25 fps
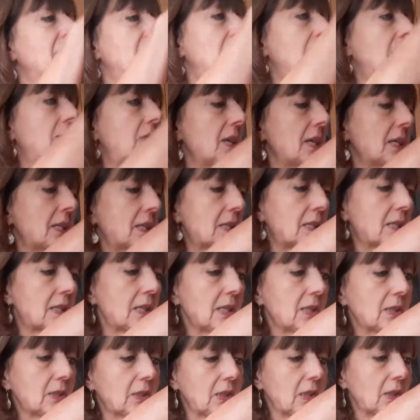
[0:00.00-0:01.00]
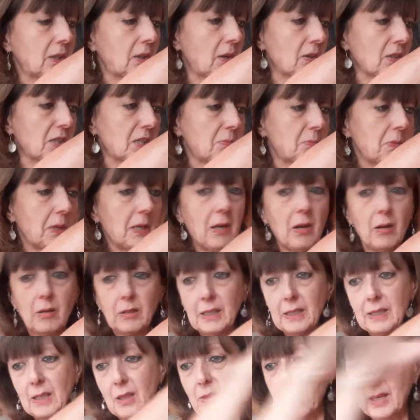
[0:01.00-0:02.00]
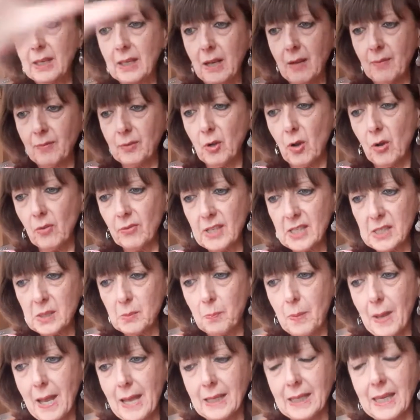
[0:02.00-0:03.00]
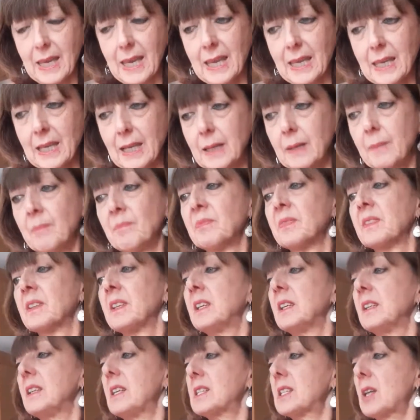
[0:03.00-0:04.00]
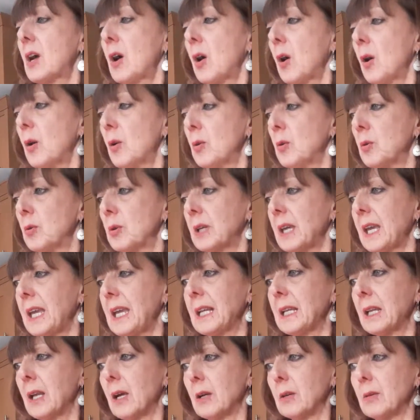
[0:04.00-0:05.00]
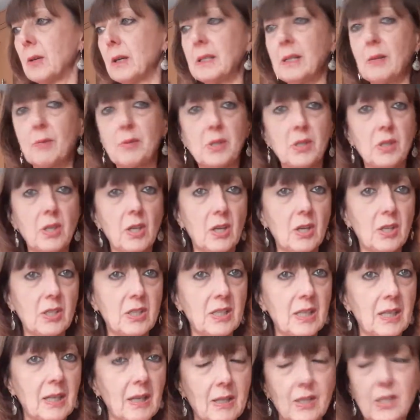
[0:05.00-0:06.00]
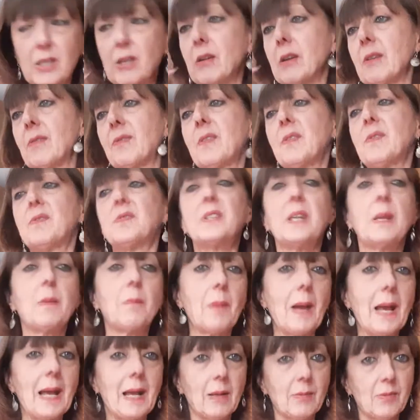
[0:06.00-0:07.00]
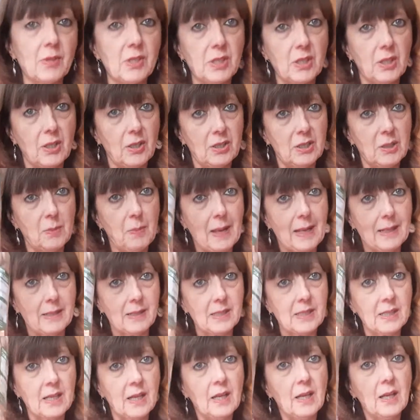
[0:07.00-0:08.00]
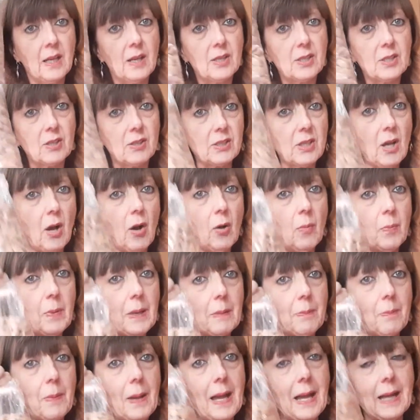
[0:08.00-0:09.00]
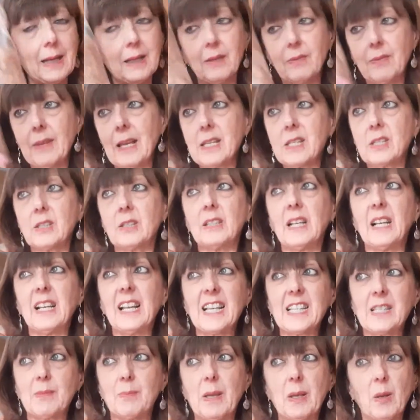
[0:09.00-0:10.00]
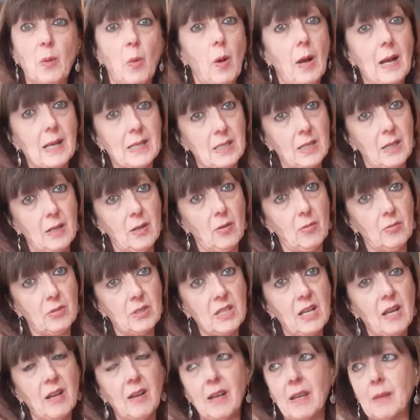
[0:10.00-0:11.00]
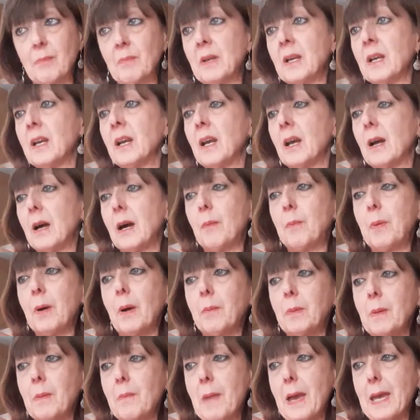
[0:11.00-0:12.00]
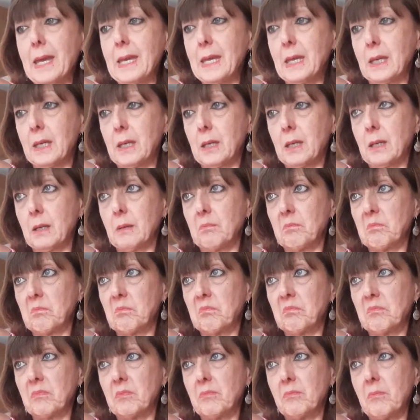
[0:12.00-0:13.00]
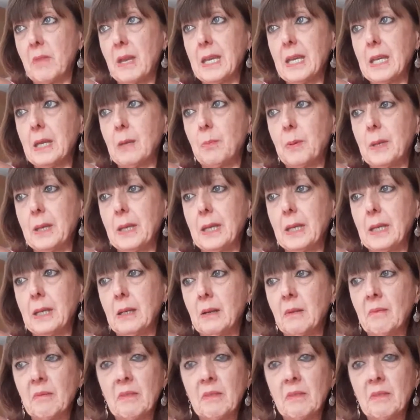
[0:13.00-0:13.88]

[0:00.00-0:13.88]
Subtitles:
This is going to cost me hardly anything. I've got this bag here. It's a whole kilo, and it was £15, 30 pence. So it's a whole big bag. That's going to last me quite a long time. I'll probably make maybe